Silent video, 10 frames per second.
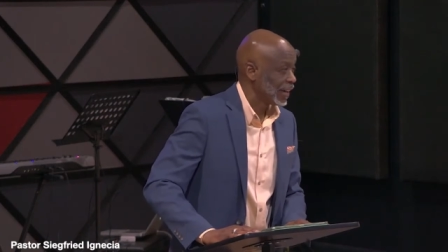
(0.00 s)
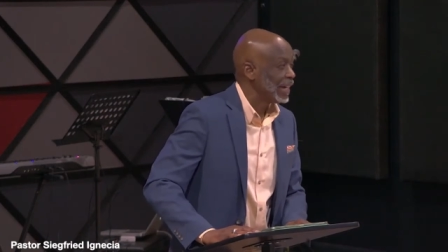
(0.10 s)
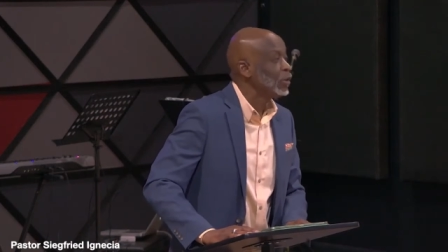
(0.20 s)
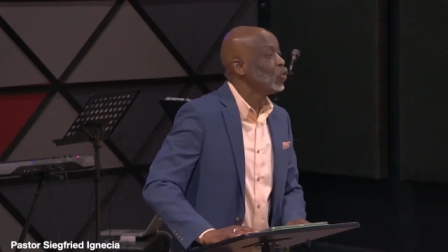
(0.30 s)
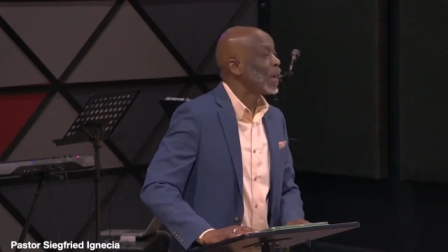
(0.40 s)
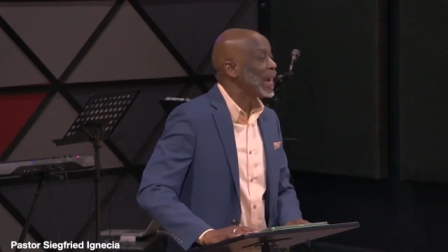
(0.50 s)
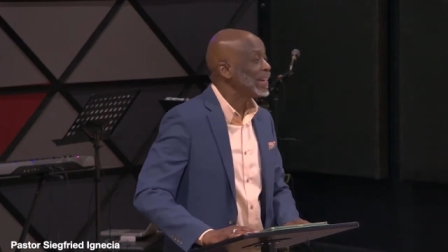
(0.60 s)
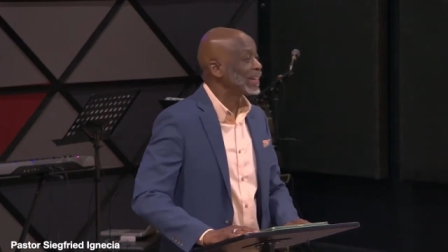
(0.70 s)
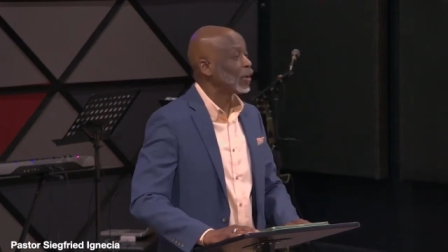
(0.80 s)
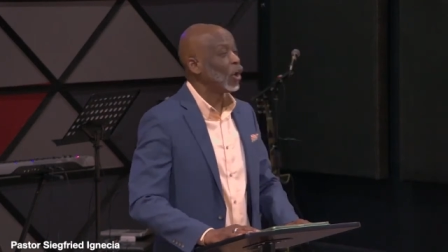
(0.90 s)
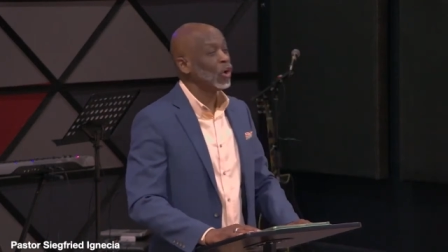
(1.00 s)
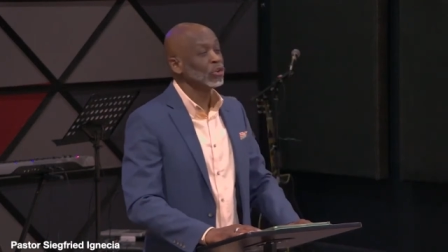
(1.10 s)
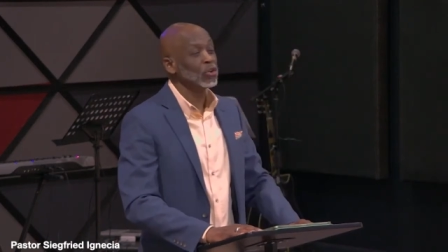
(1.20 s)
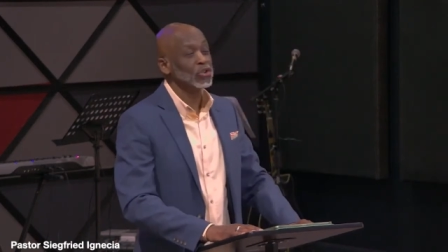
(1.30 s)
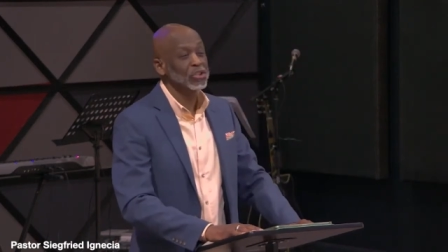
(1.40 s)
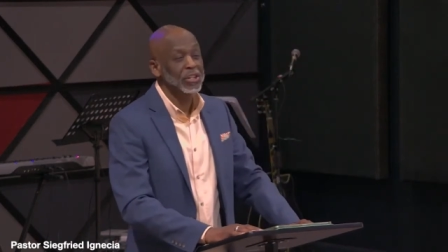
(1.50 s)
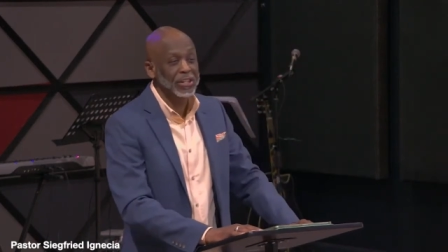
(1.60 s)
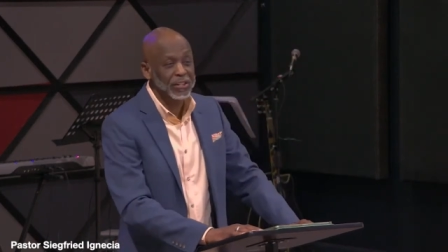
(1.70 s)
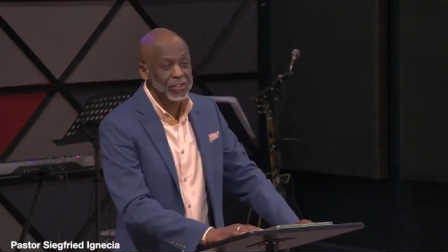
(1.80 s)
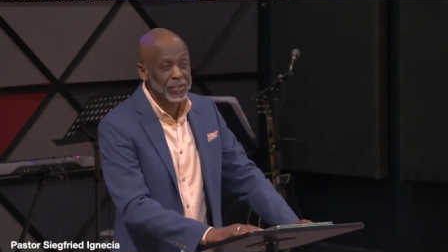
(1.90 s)
He waited all those
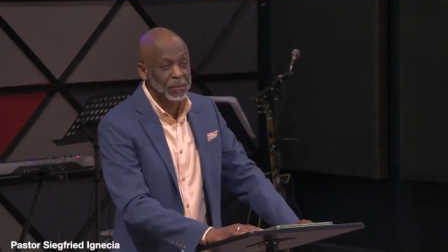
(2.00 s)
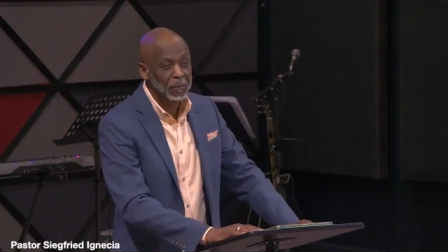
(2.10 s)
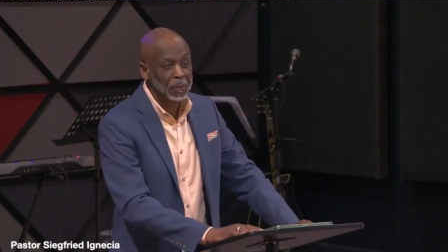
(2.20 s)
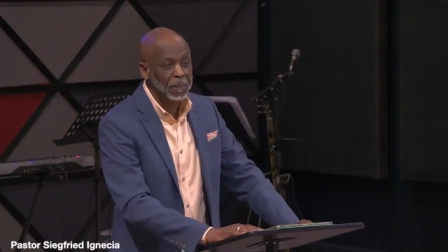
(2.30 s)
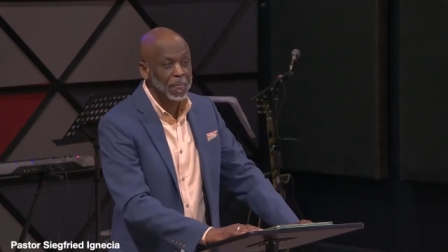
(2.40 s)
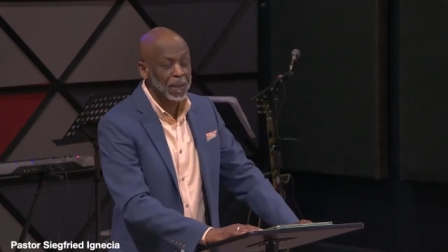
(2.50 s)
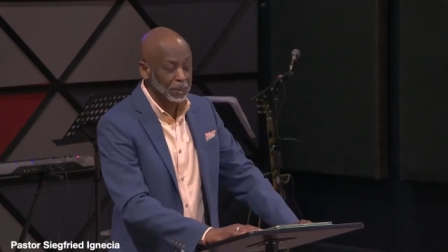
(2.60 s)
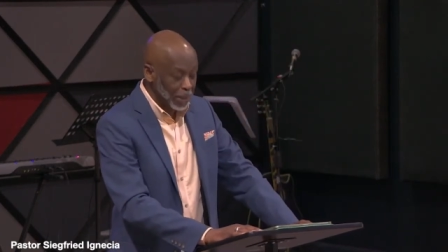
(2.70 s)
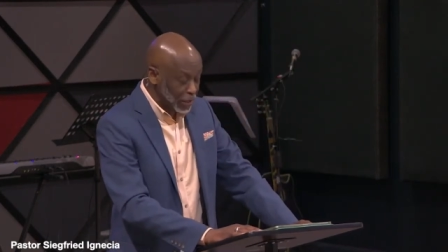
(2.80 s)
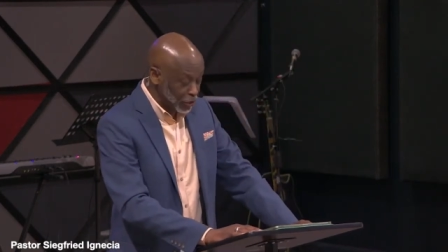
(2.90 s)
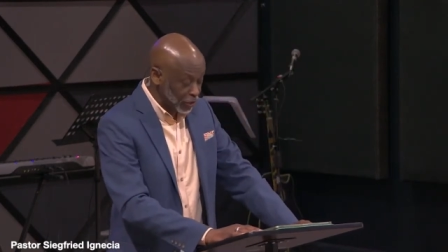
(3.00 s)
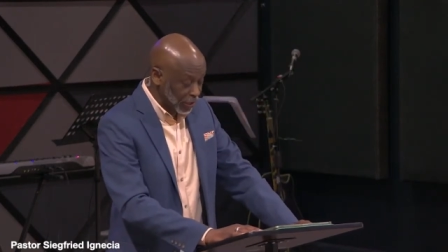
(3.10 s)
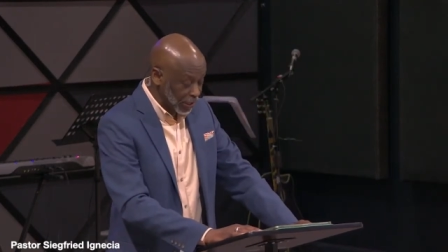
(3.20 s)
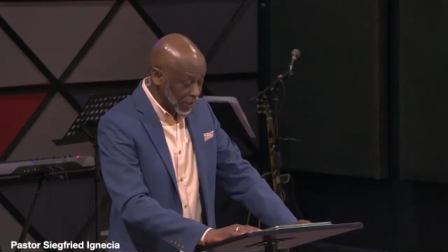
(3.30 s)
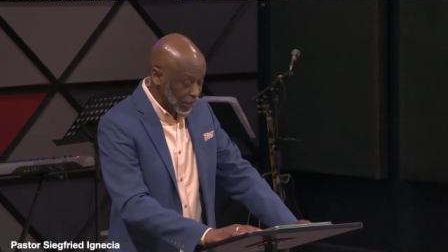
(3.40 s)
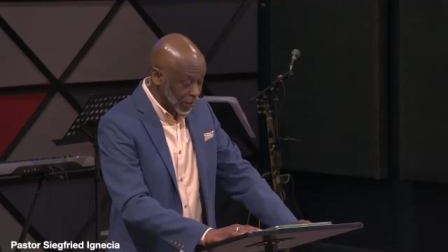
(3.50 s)
years patiently,